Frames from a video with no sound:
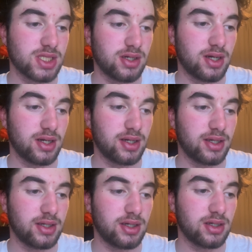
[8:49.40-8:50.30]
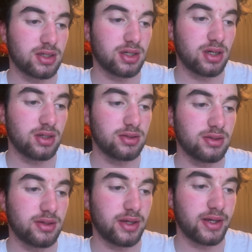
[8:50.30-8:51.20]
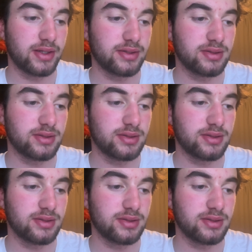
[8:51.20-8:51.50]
I got that.